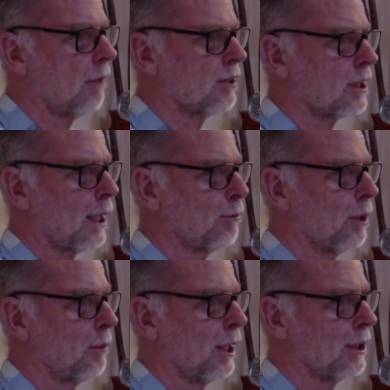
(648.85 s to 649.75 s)

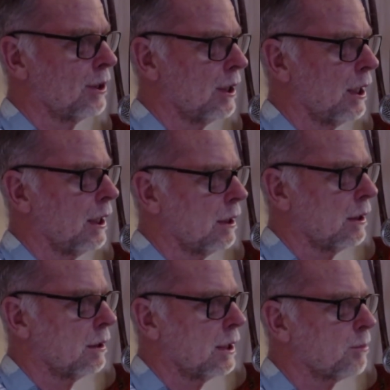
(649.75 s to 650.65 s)
subdomains in
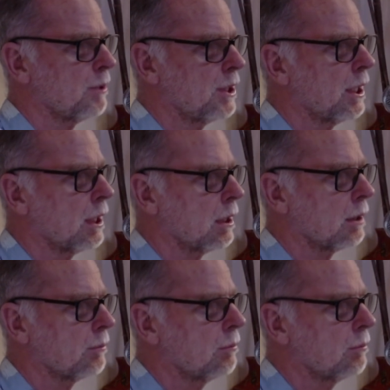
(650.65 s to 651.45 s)
this particular,